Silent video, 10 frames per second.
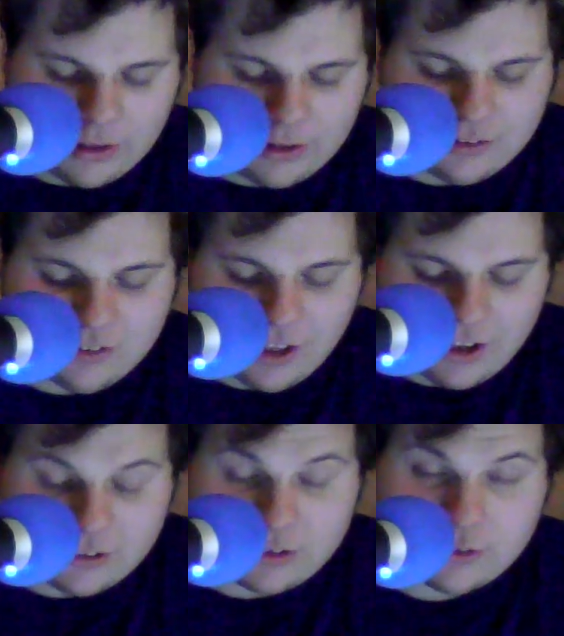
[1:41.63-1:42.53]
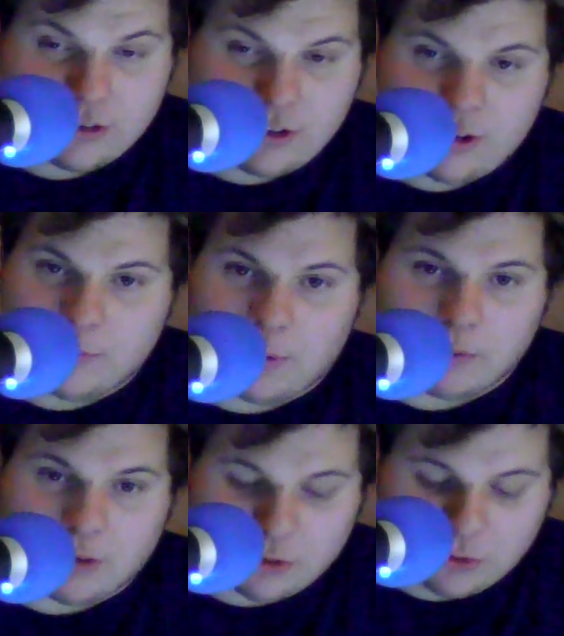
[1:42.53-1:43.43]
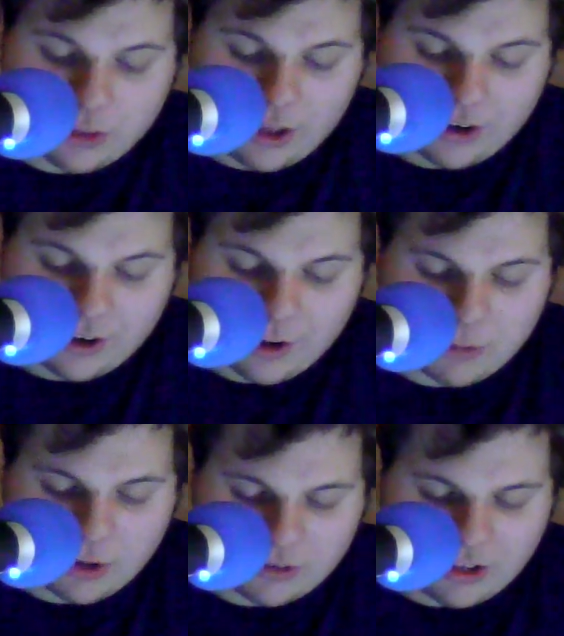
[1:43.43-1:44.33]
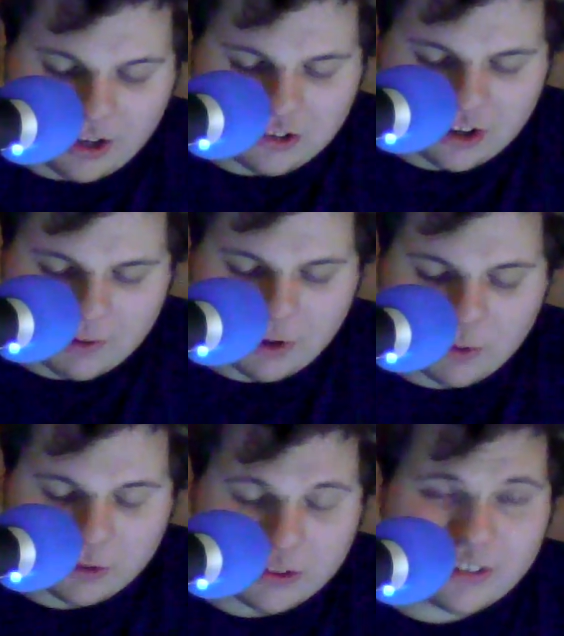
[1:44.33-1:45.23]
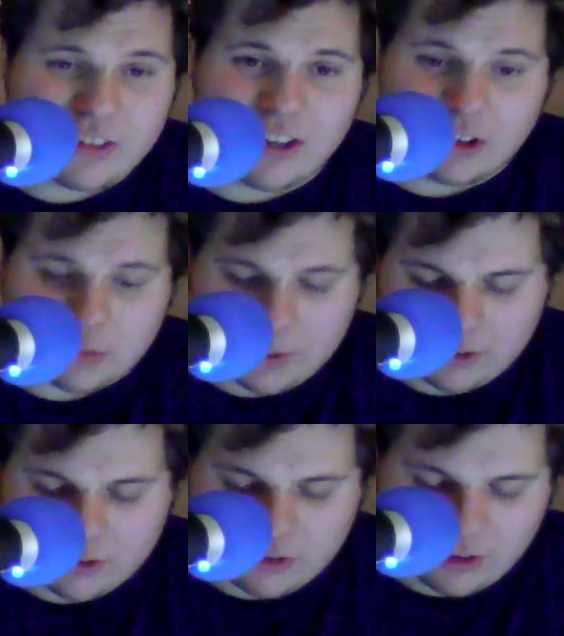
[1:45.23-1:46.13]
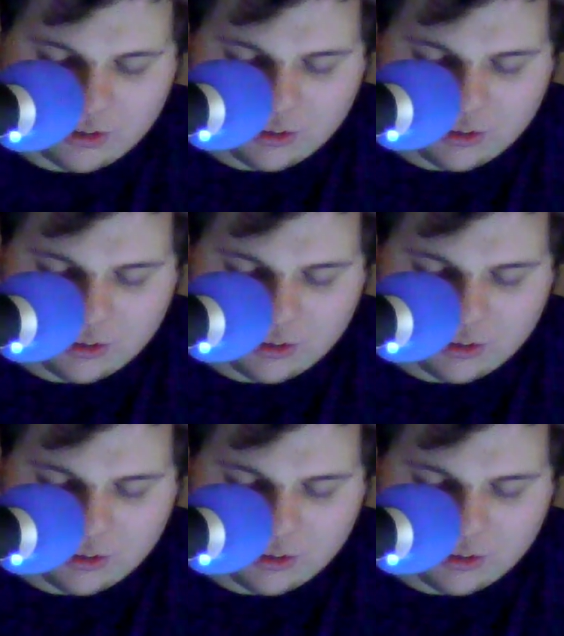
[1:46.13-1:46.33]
screwed that pronunciation up, going 1,600 meters distance as today. This horse finished 7th that day.